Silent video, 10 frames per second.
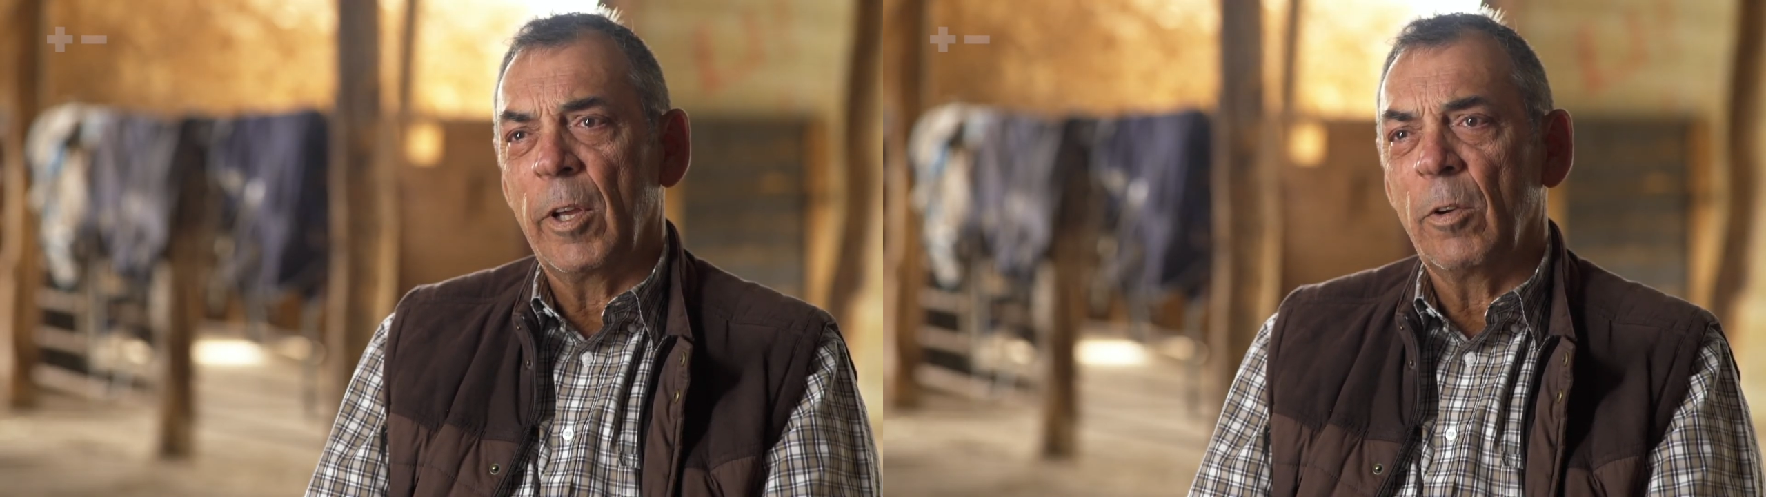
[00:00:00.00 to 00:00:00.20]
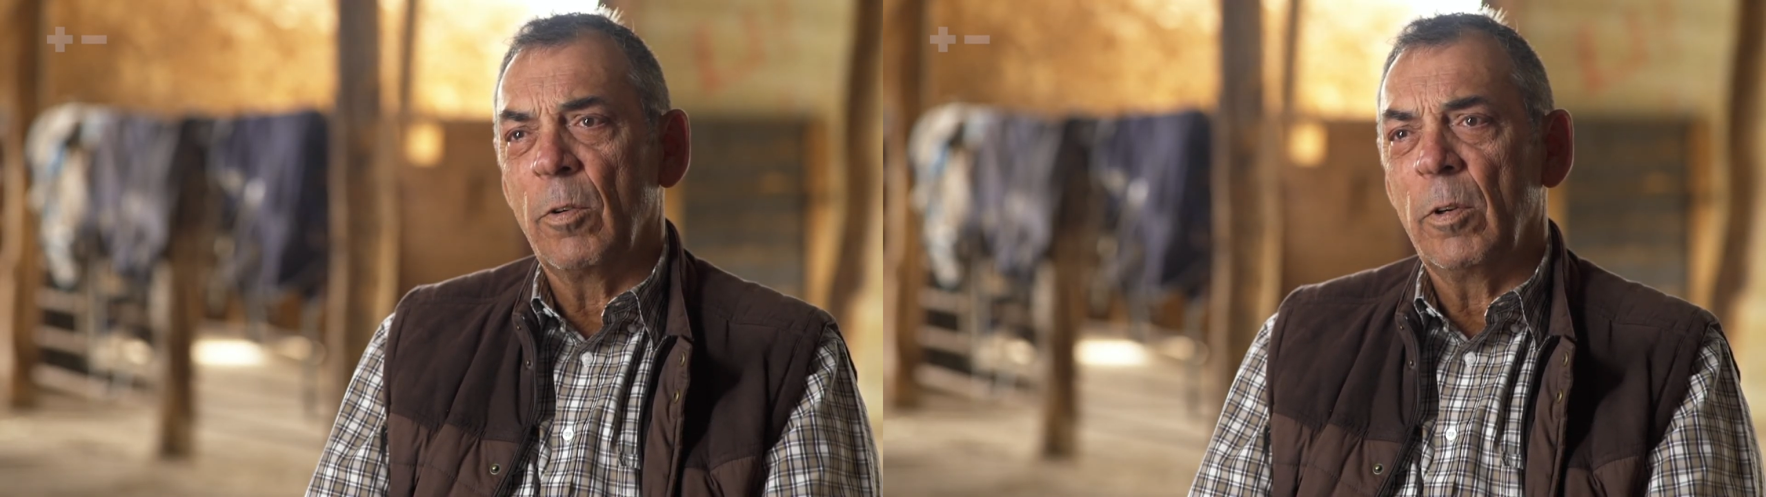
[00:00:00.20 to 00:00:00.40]

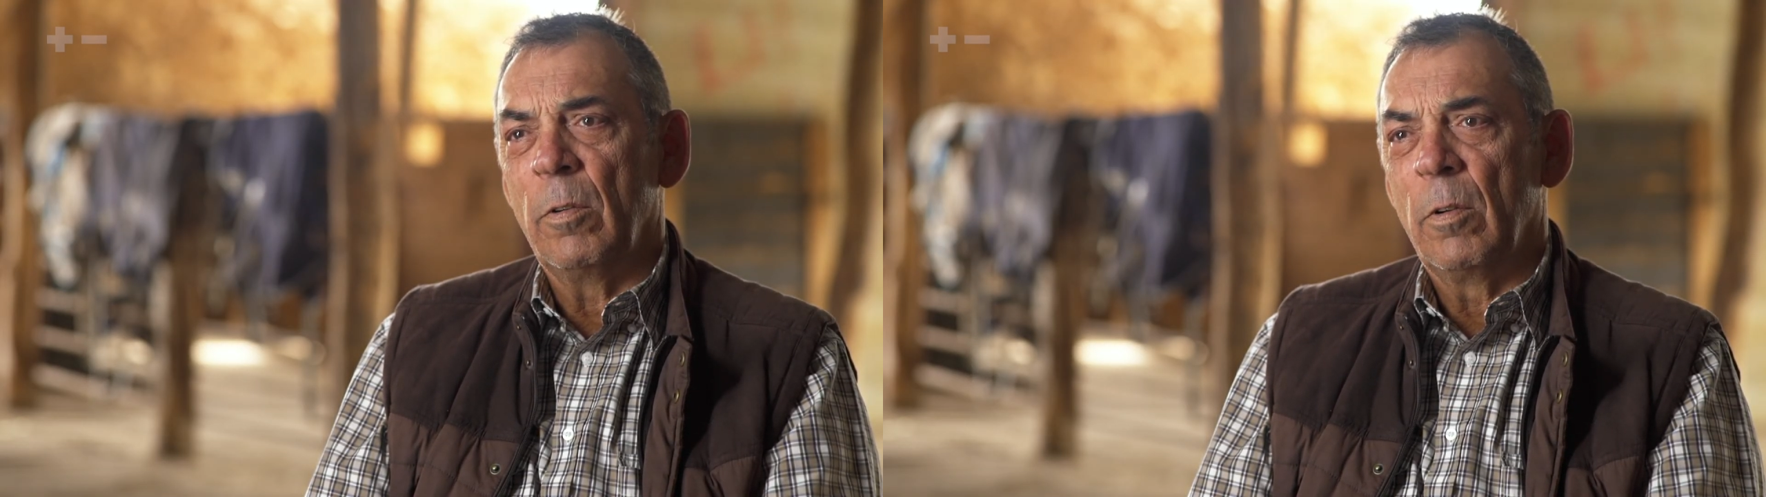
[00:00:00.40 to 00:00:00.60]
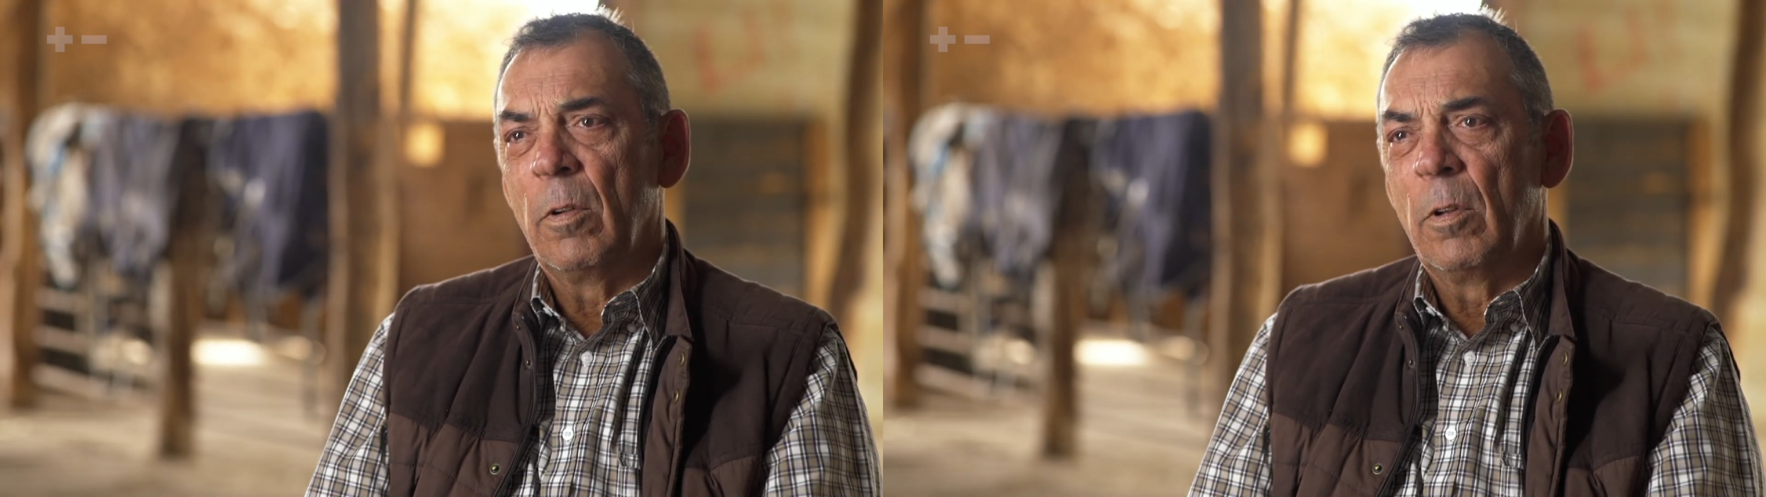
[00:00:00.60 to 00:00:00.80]
good
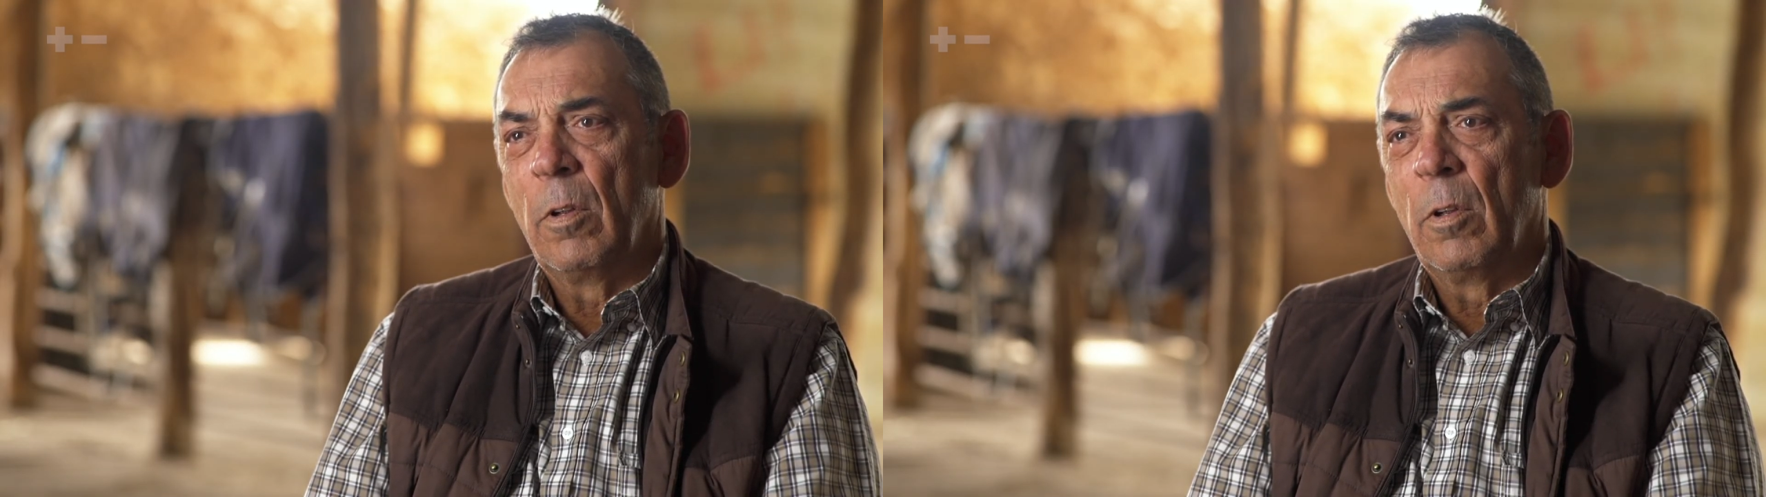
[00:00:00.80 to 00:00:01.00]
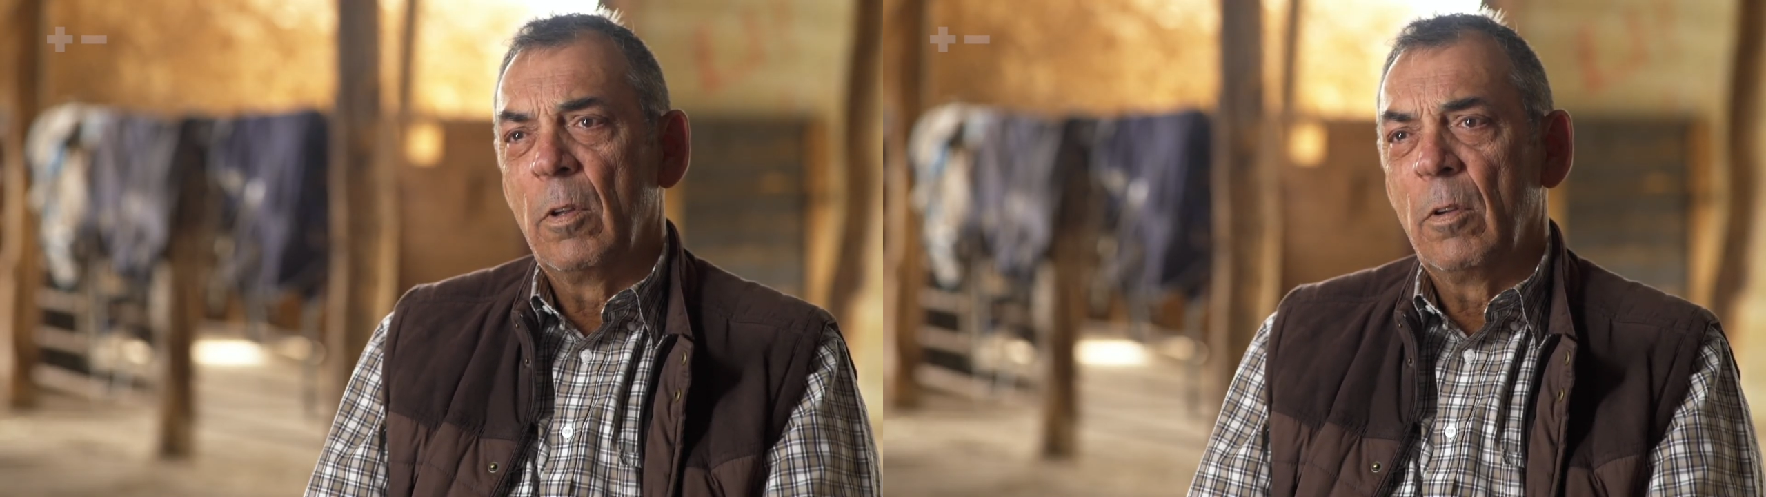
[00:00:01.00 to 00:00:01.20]

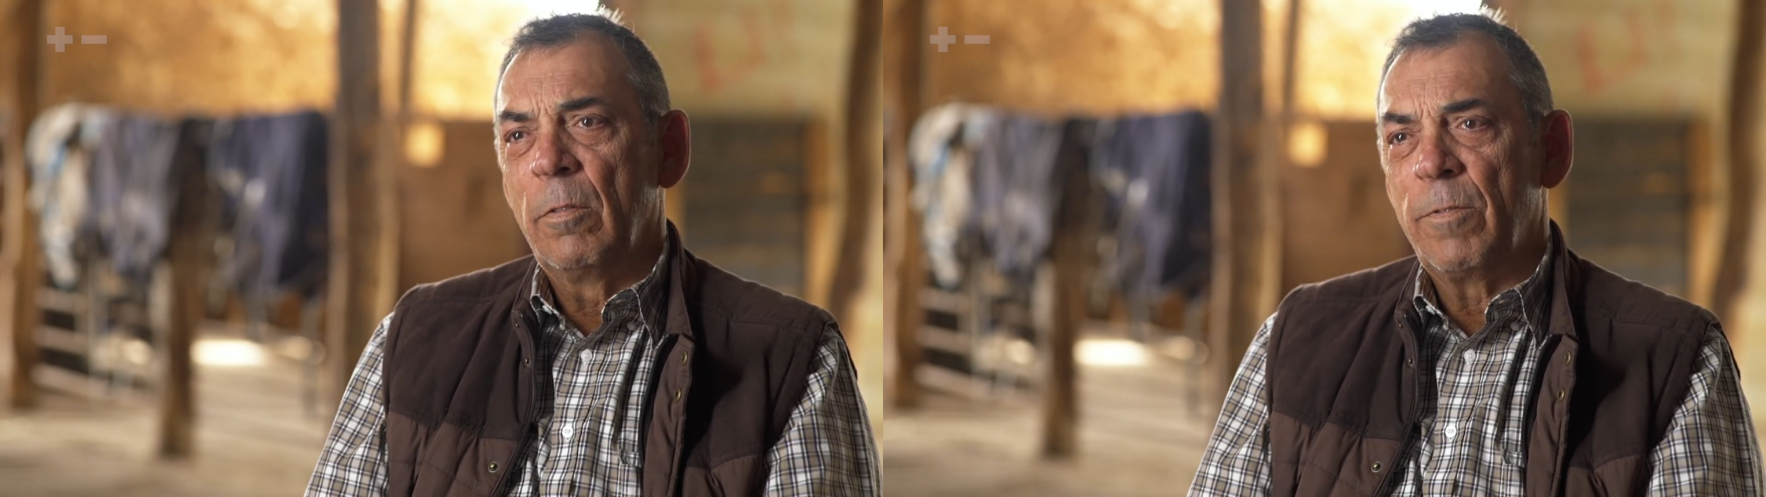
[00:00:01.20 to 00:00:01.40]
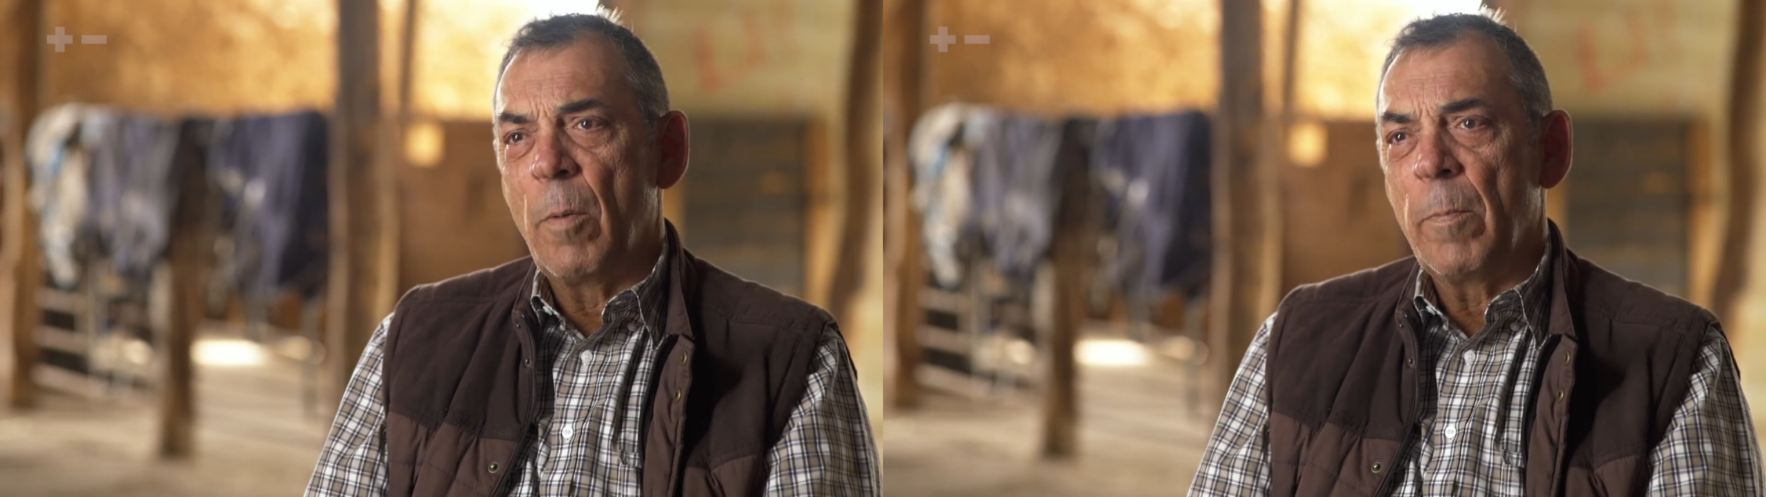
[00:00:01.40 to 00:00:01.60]

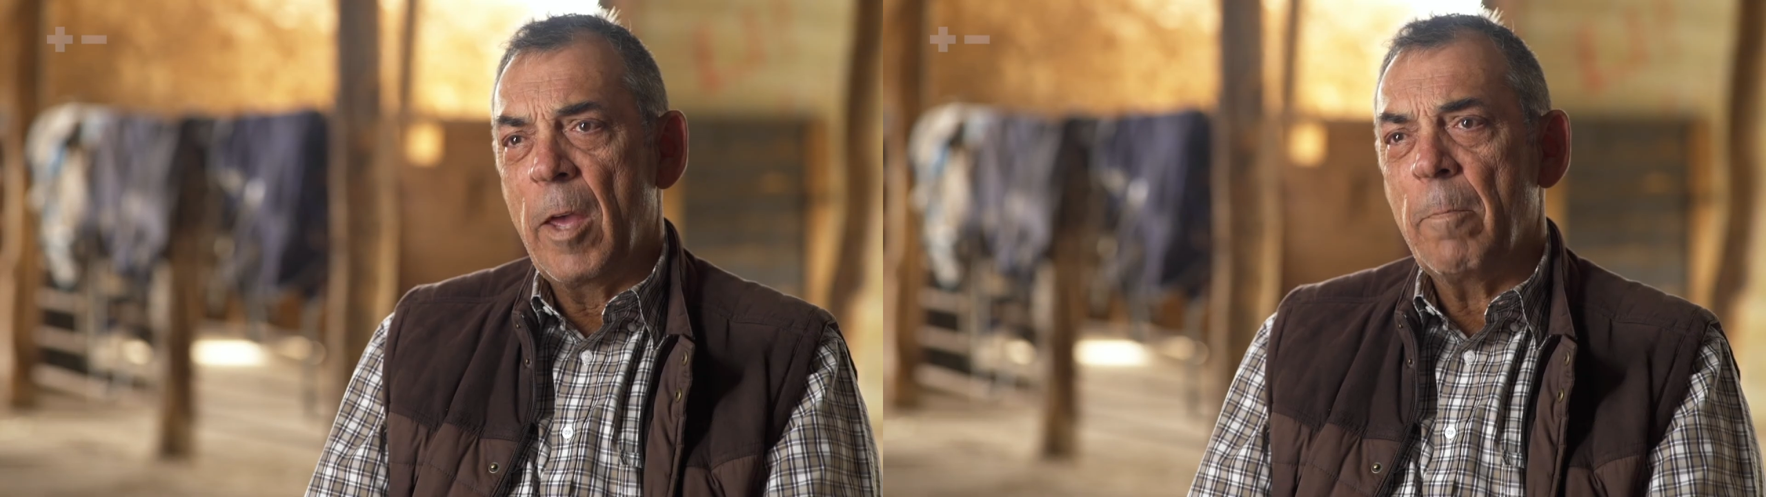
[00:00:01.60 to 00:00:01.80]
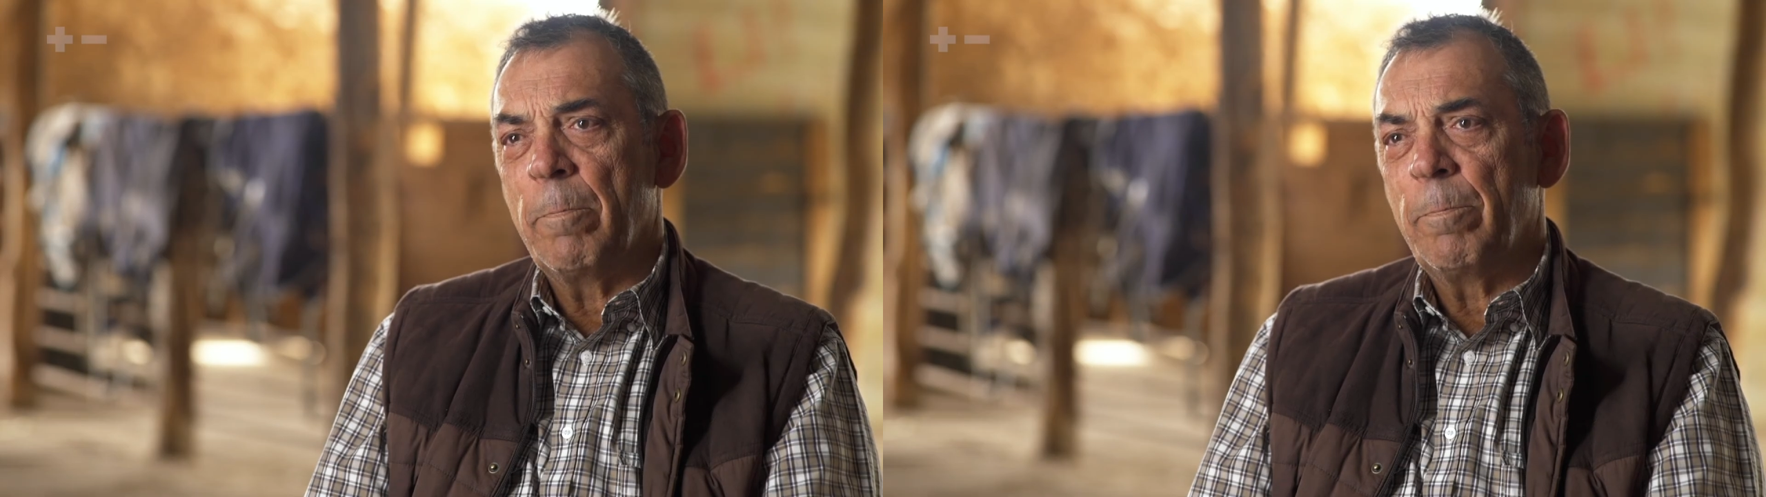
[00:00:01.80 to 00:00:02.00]
from
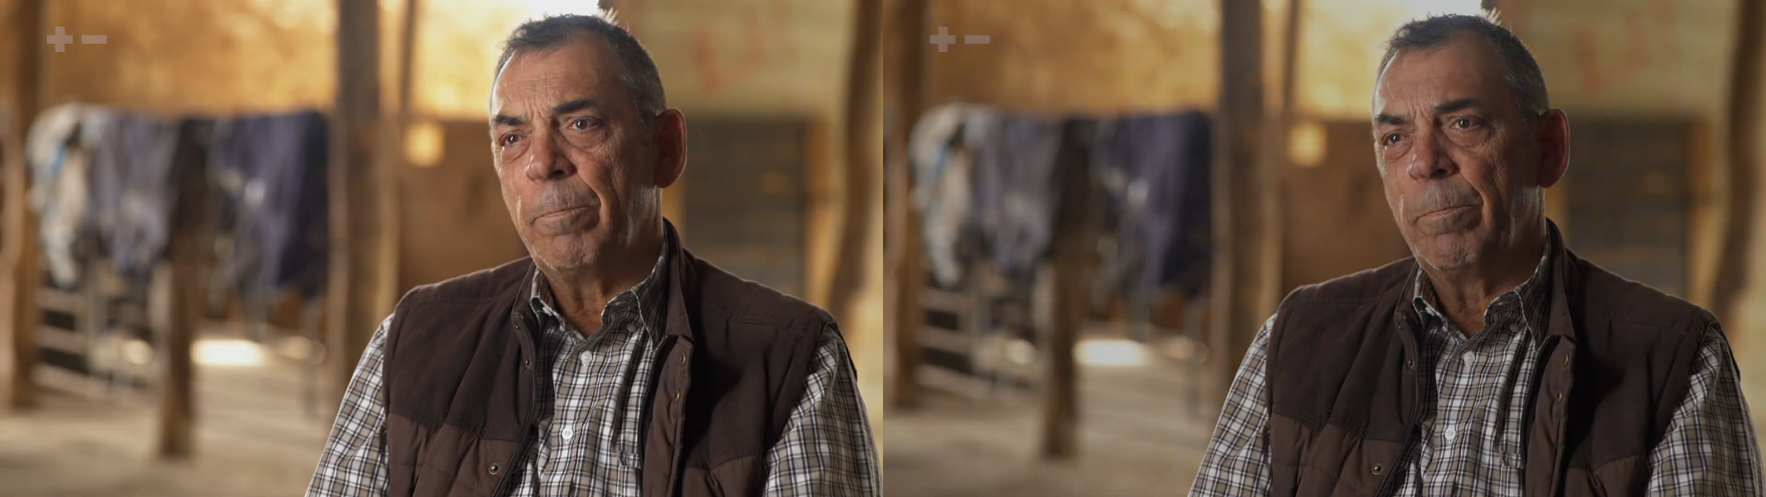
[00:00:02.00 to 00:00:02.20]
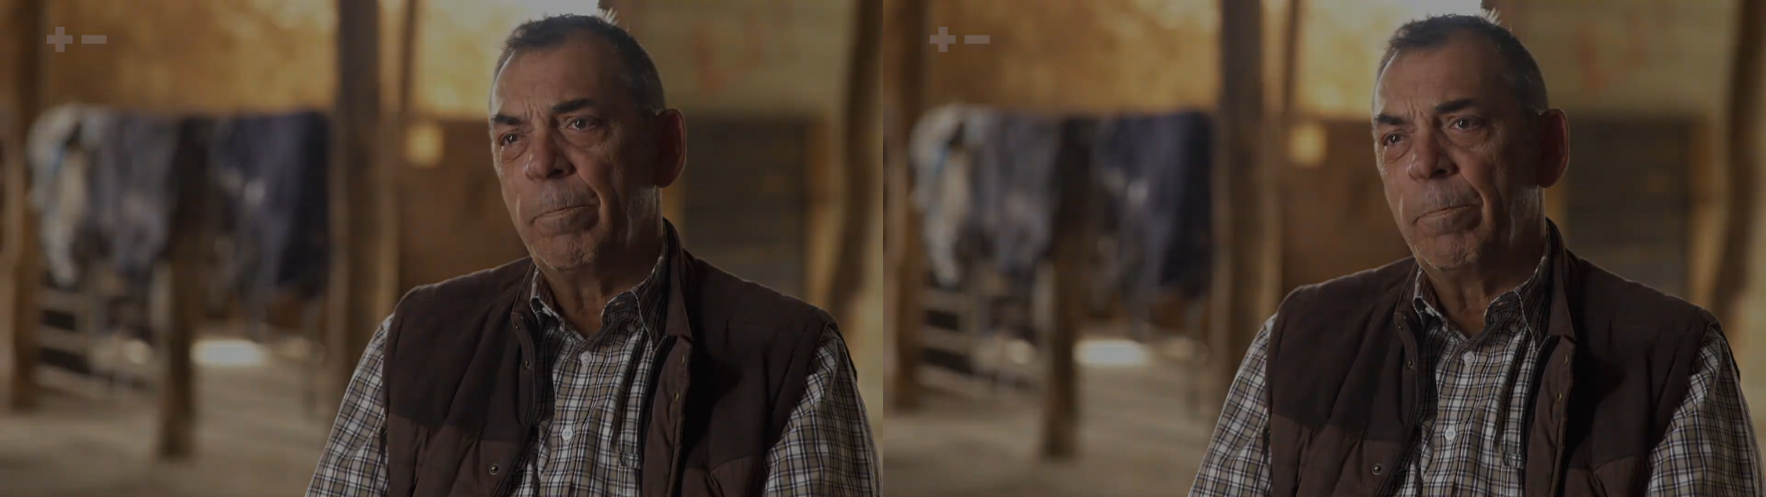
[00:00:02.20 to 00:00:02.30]
them.